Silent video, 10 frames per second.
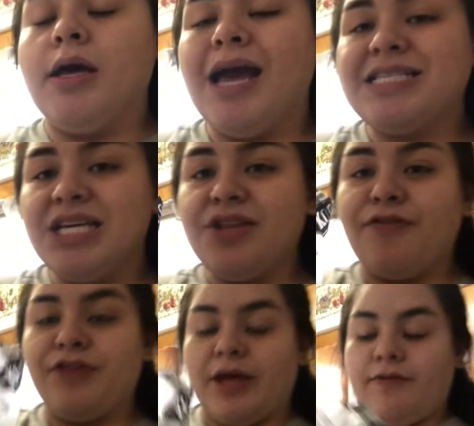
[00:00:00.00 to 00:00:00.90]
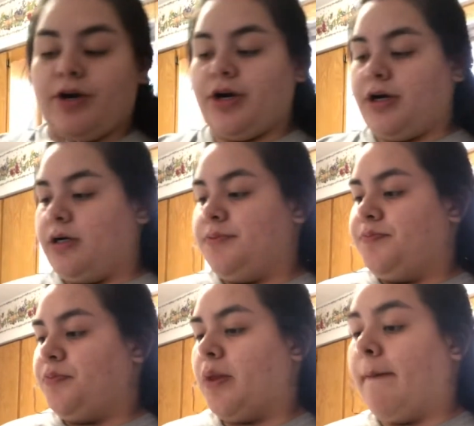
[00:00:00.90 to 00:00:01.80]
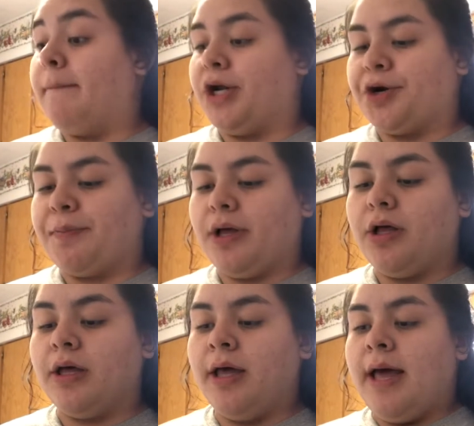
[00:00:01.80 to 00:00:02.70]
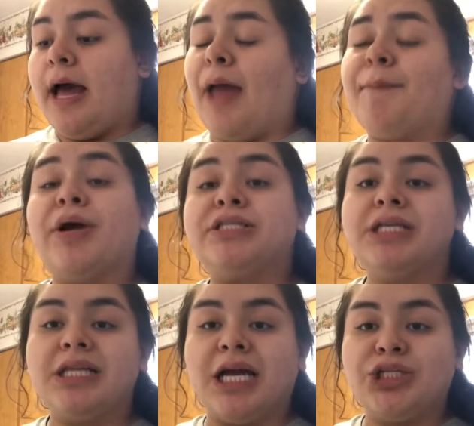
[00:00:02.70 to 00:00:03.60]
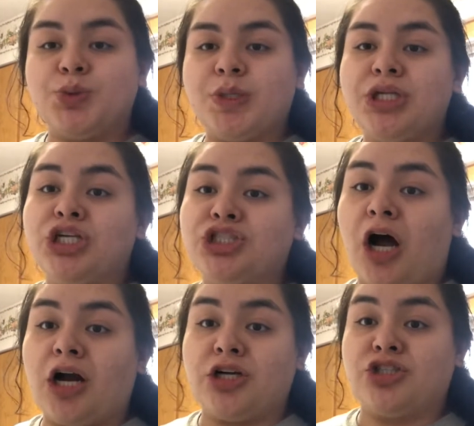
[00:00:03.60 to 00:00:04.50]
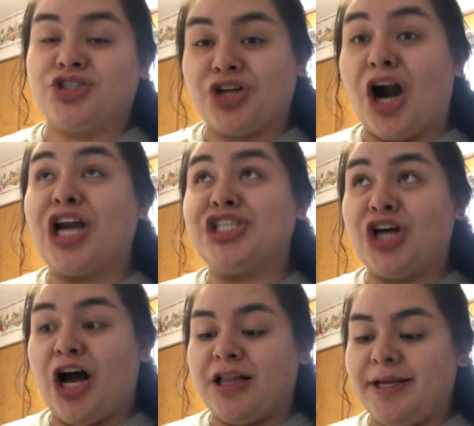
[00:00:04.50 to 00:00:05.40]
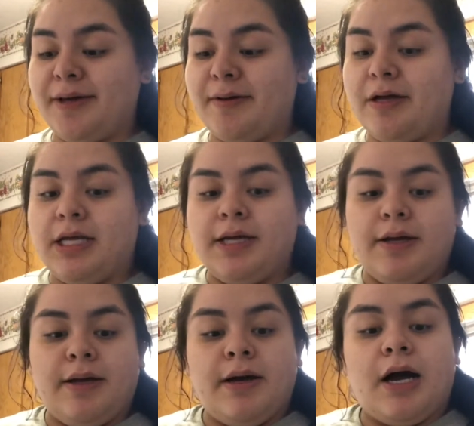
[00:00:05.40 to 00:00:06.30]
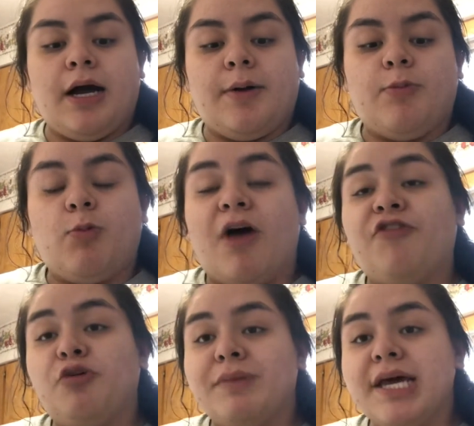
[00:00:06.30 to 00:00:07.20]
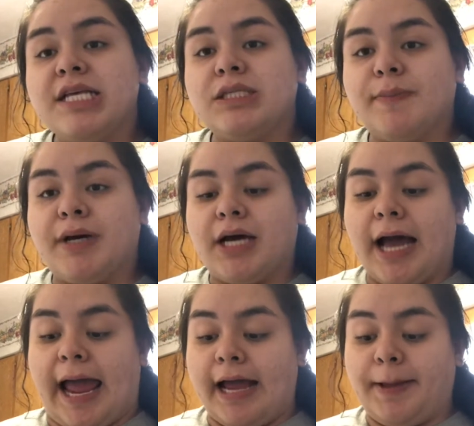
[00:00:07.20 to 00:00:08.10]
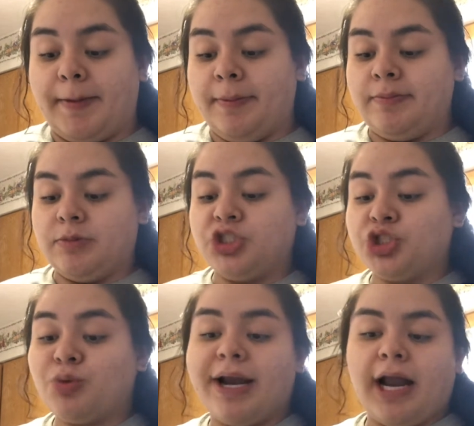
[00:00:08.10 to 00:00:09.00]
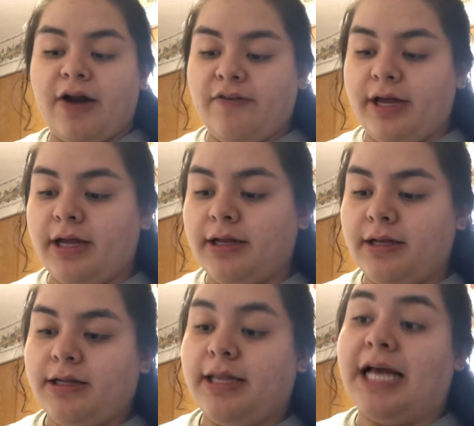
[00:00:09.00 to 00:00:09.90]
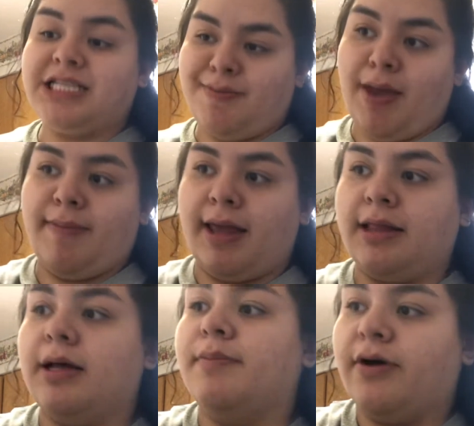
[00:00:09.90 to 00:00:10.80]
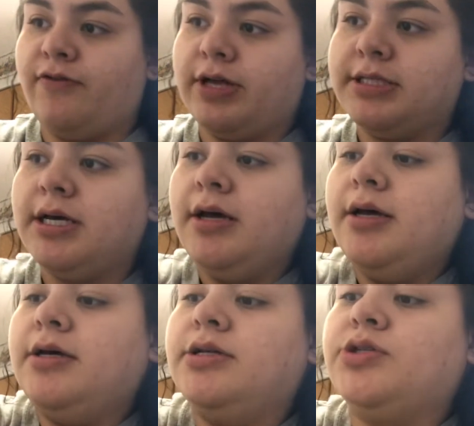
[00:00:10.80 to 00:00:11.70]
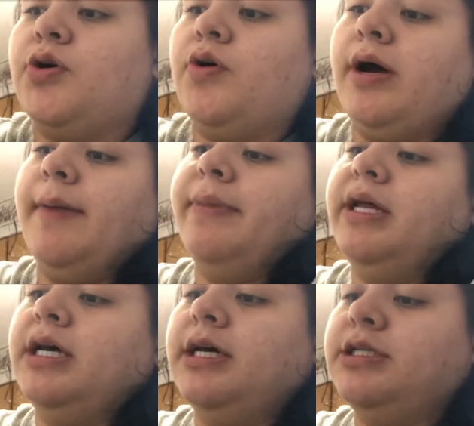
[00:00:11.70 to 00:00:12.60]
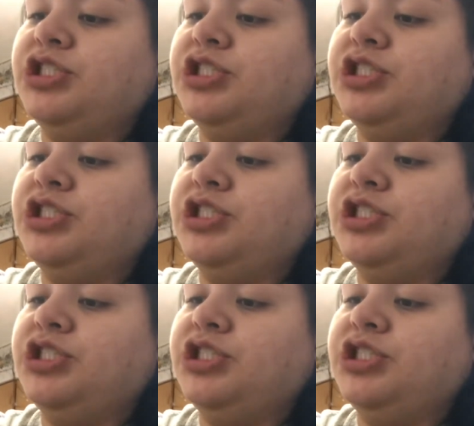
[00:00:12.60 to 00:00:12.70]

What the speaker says: it's in the flavor buttermilk. I personally like doing their dark chocolate waffle mix, but I just ran out of it last time I made the muffins, so I'm gonna